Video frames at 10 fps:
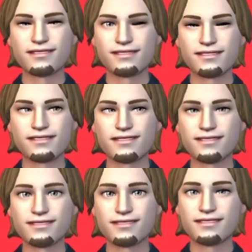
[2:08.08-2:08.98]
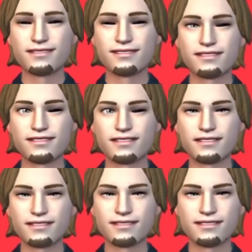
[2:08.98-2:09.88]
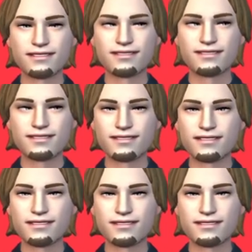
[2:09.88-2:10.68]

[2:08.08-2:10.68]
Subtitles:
No words are spoken by the person on screen.